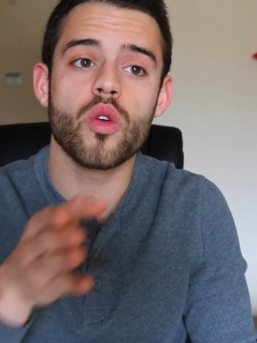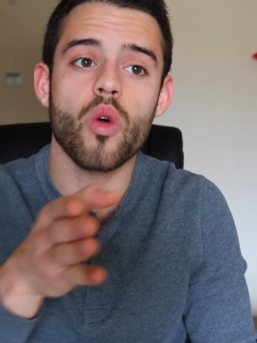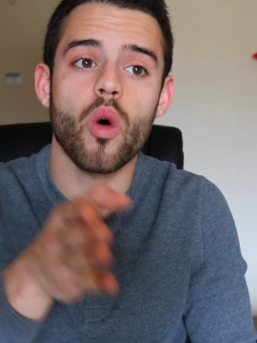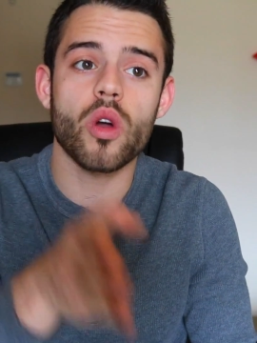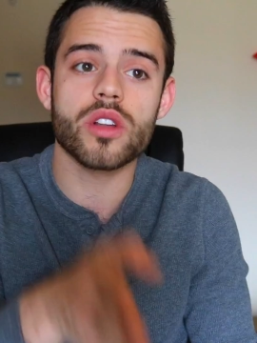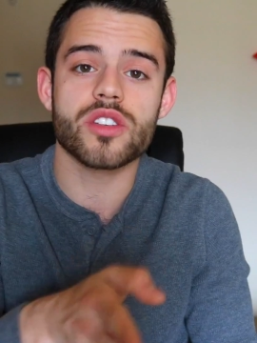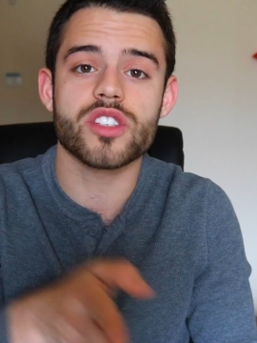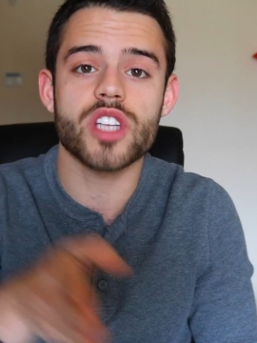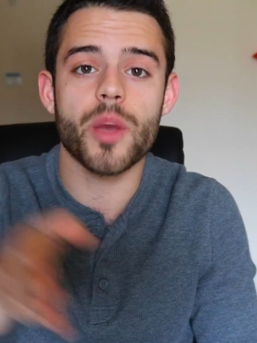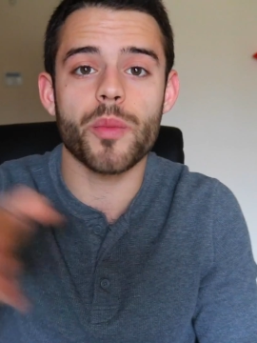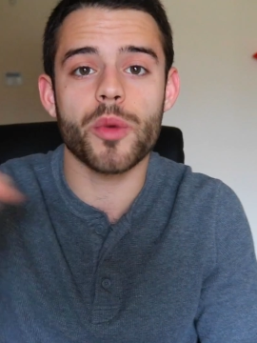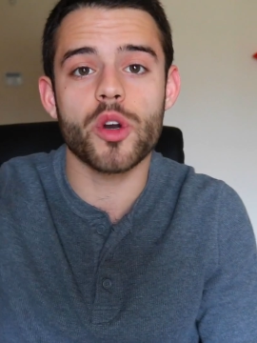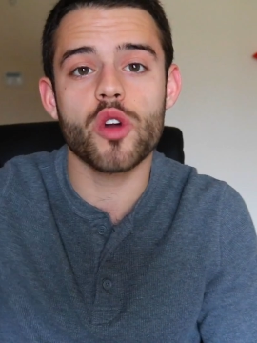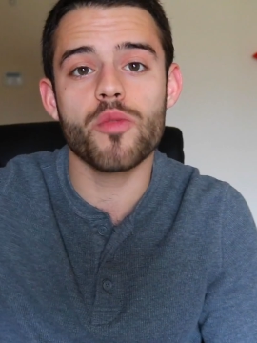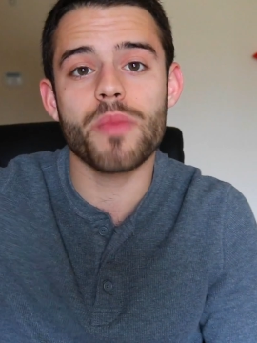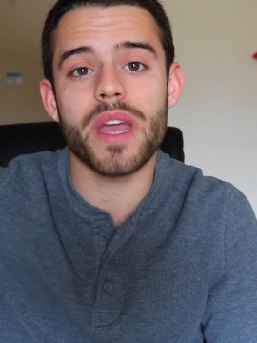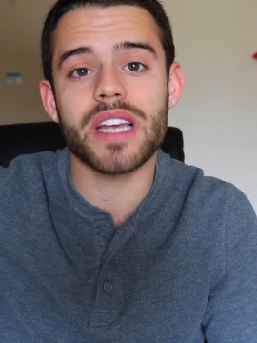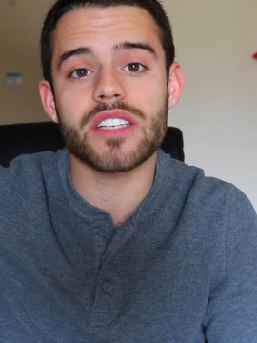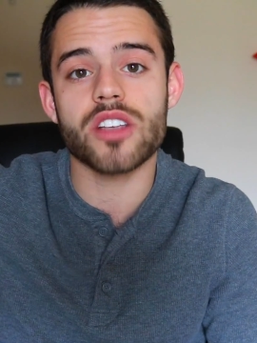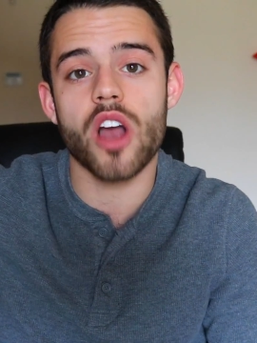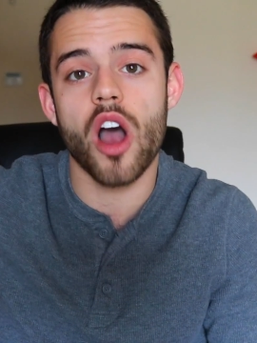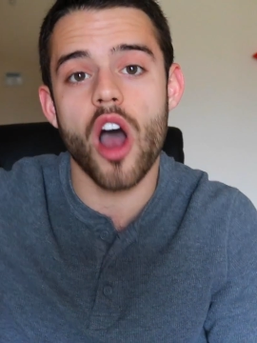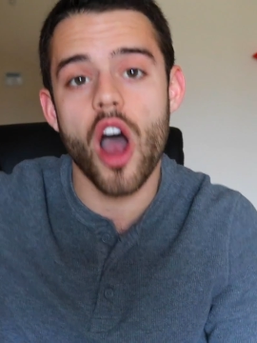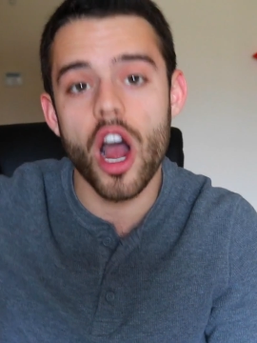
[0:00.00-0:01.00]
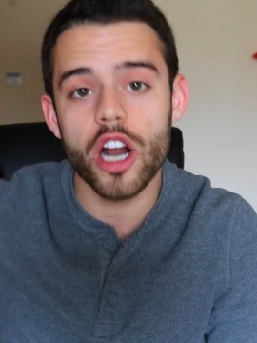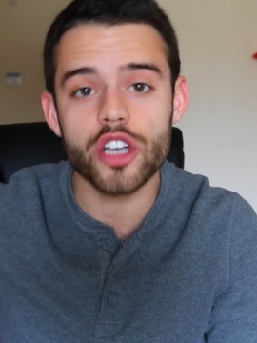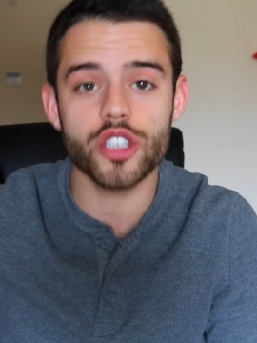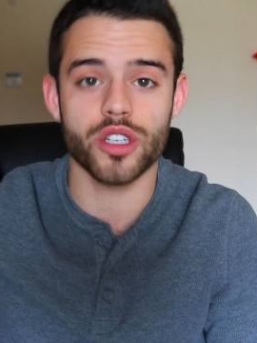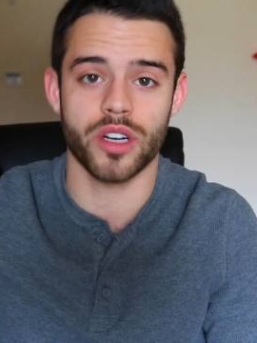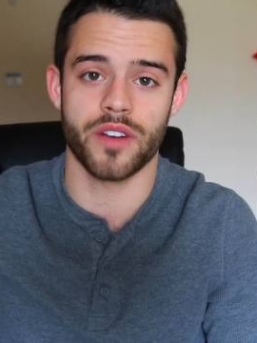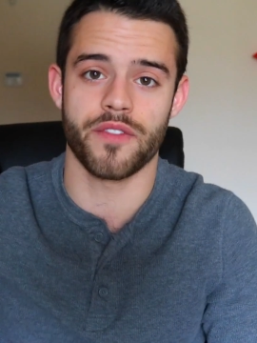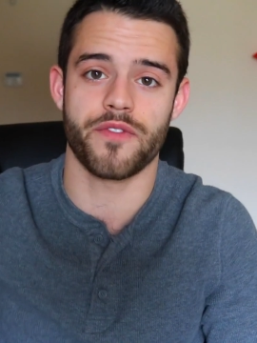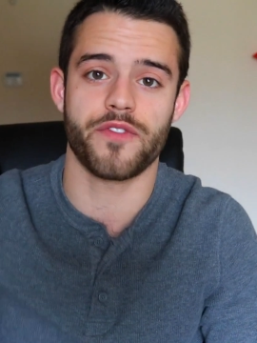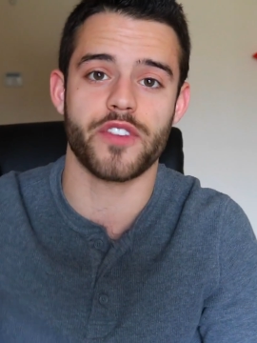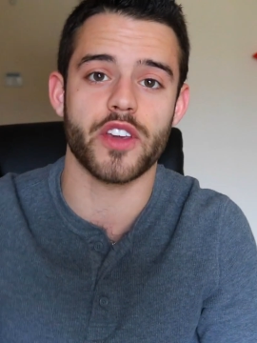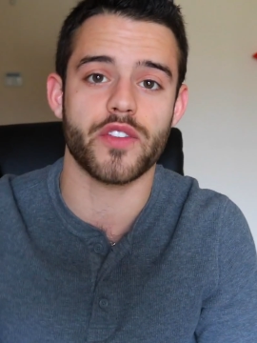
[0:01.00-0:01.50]
on someone who makes
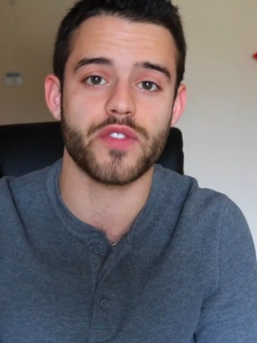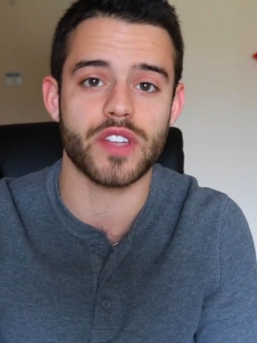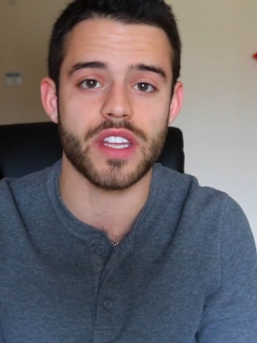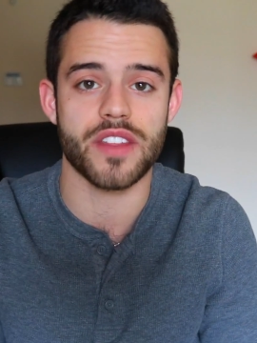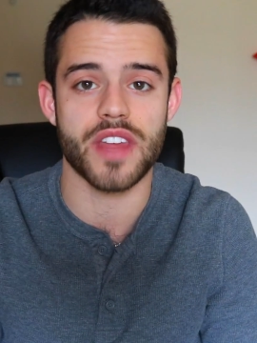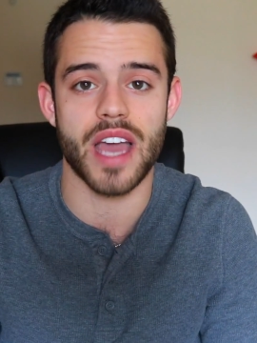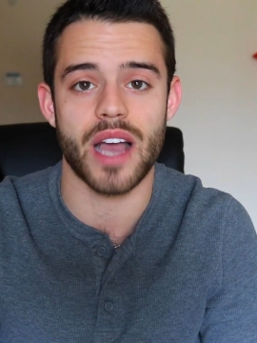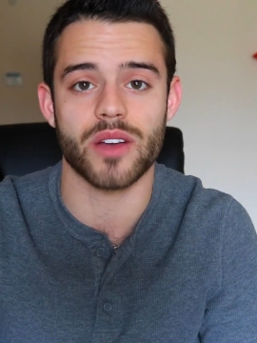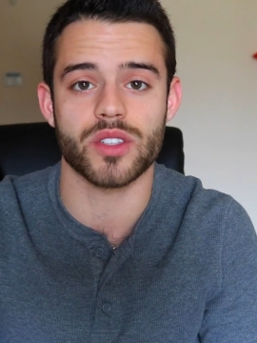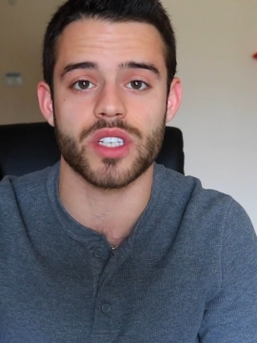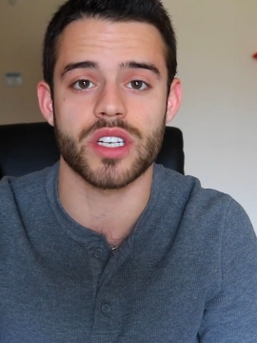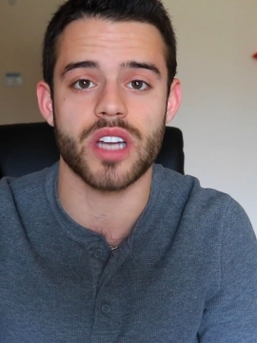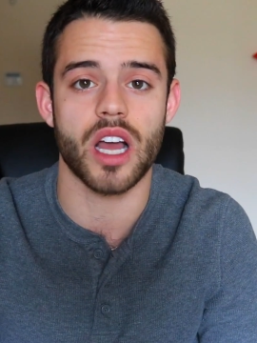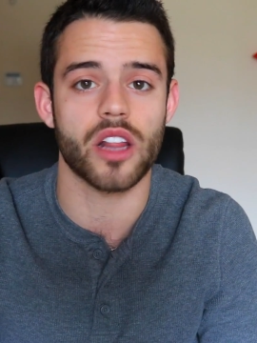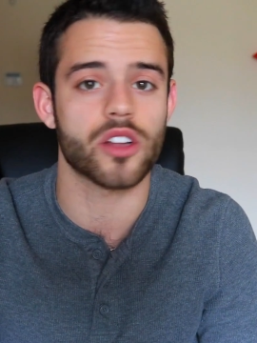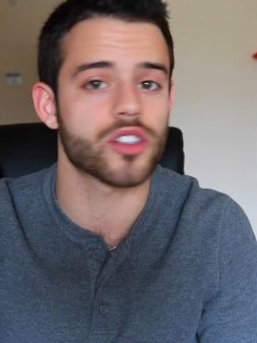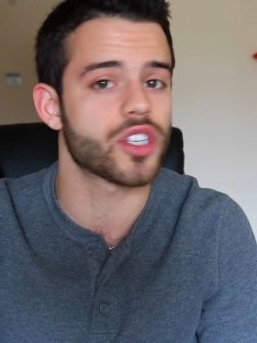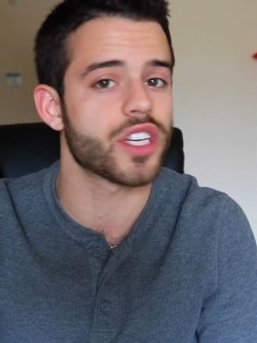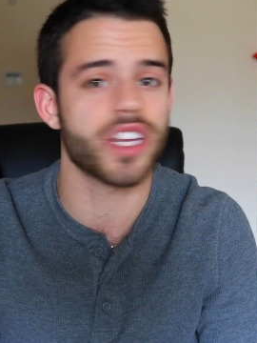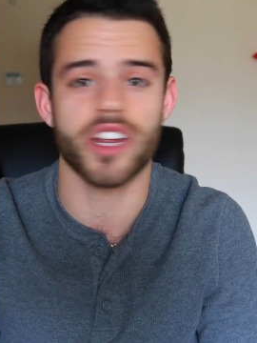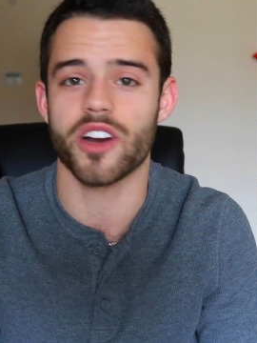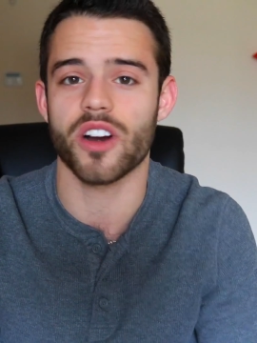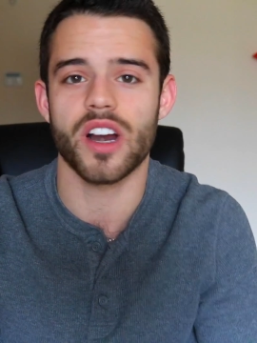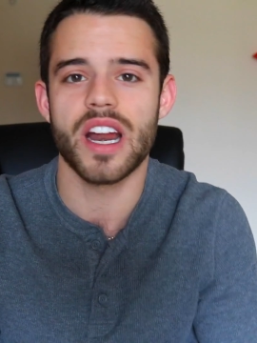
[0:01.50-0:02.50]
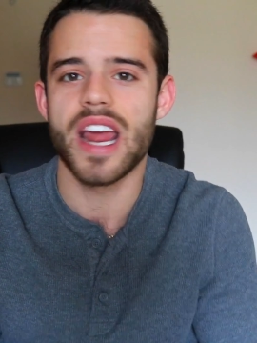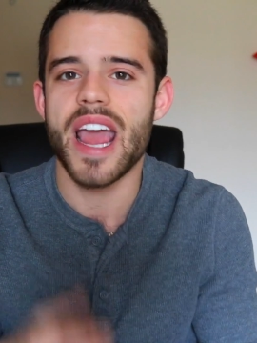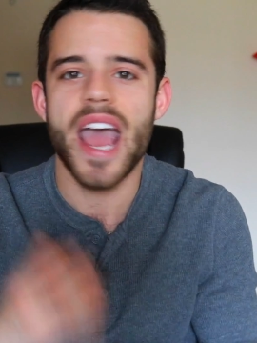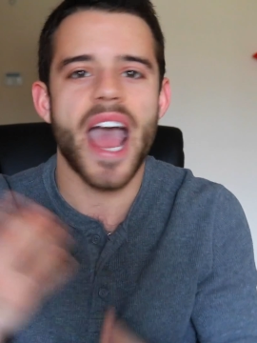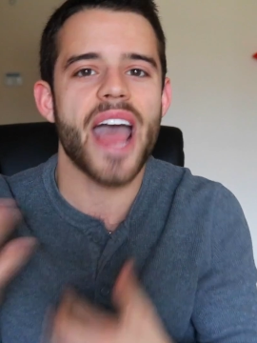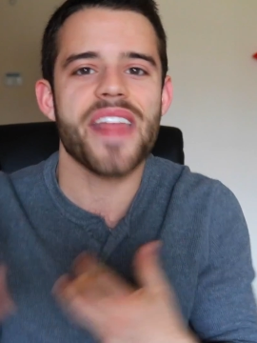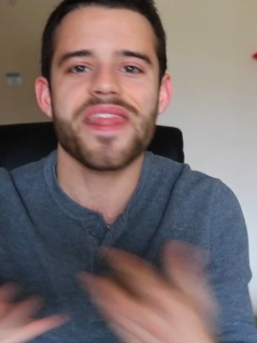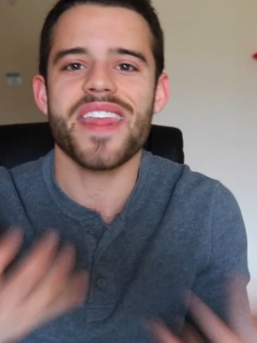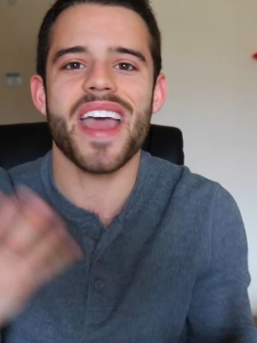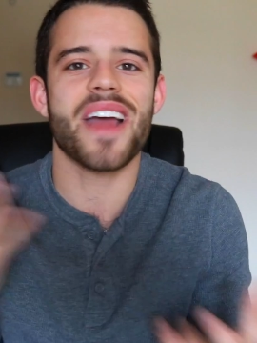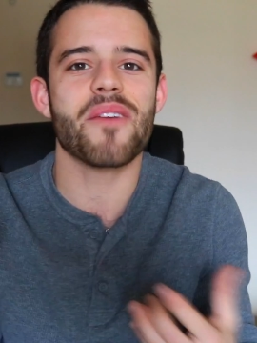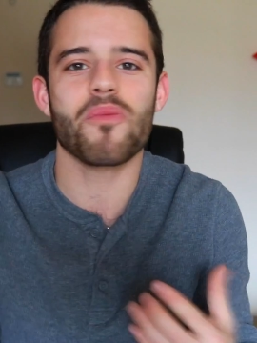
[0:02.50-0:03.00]
$150,000 a year,
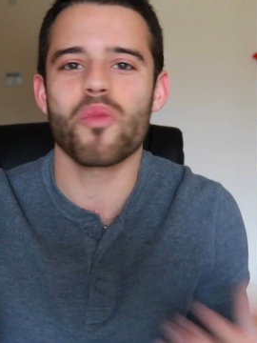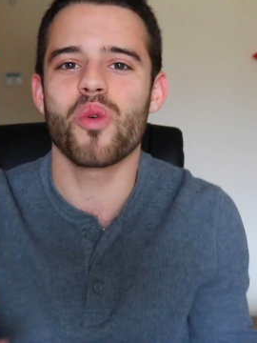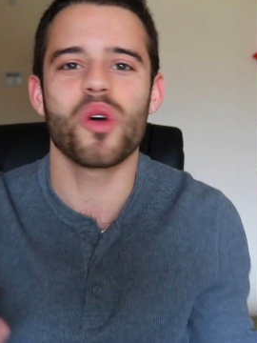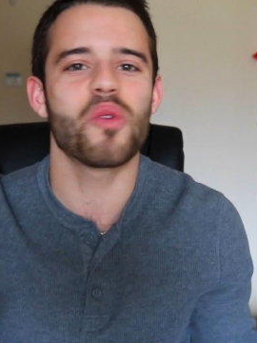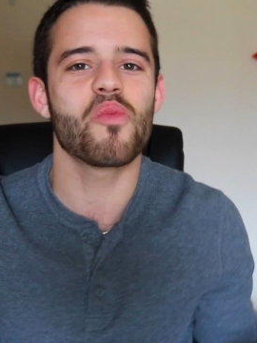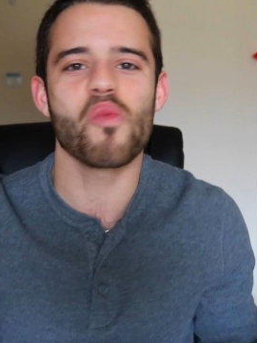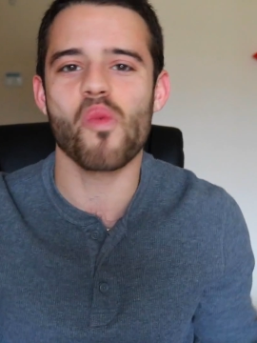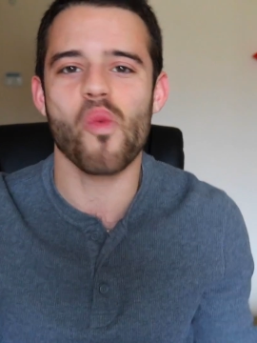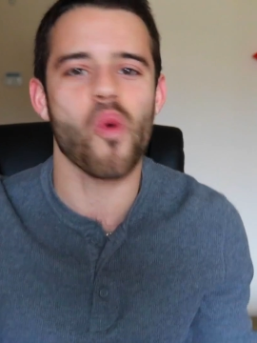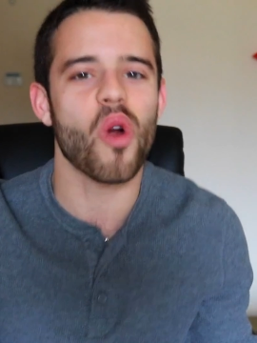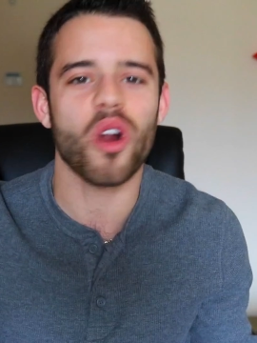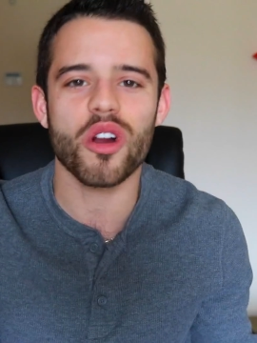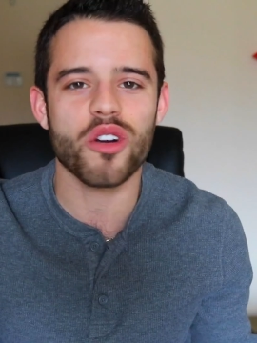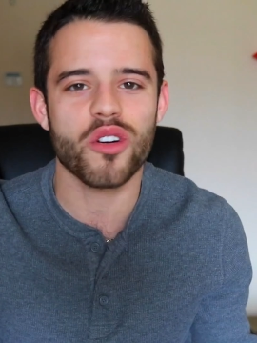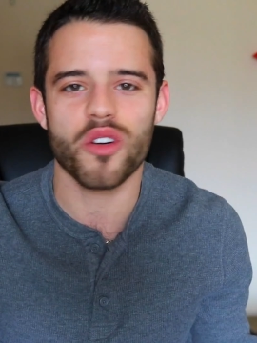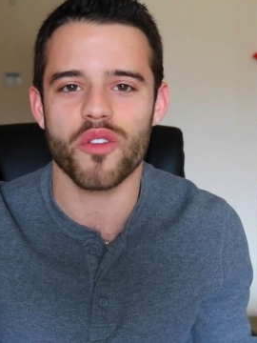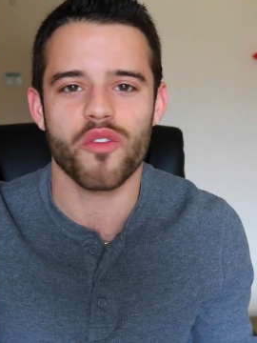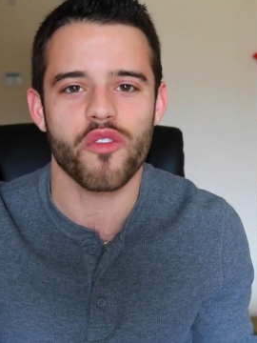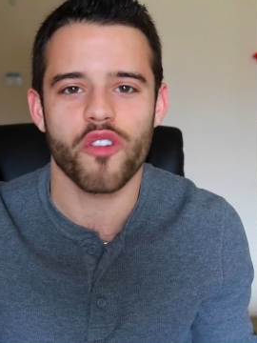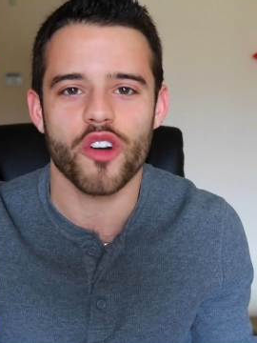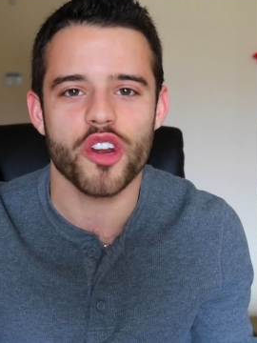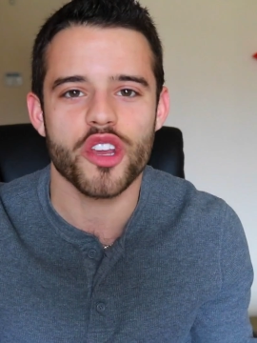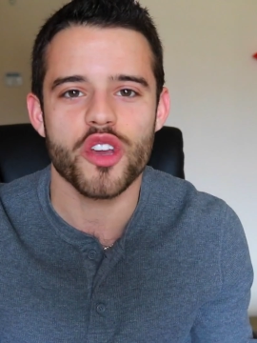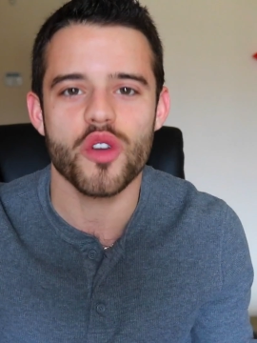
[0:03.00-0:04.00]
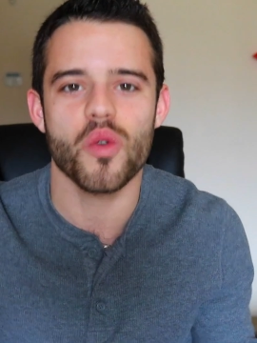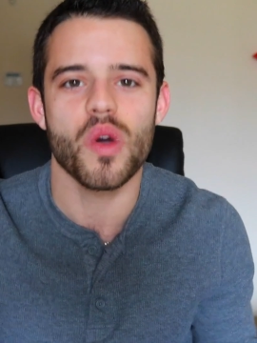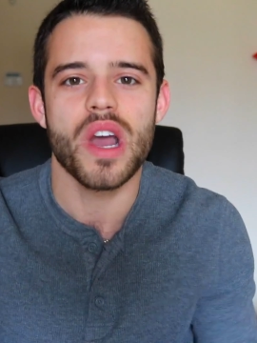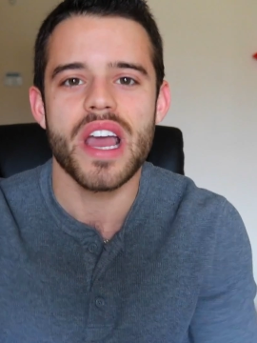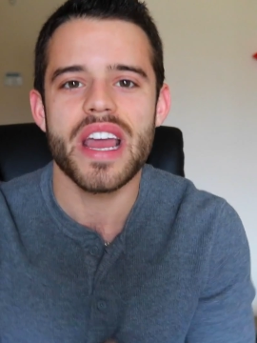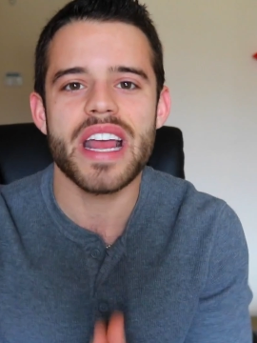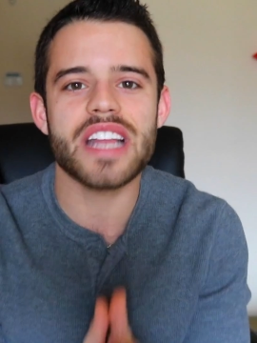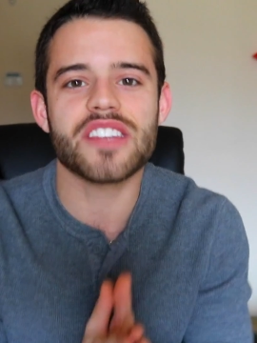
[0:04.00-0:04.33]
and that wouldn't work for you.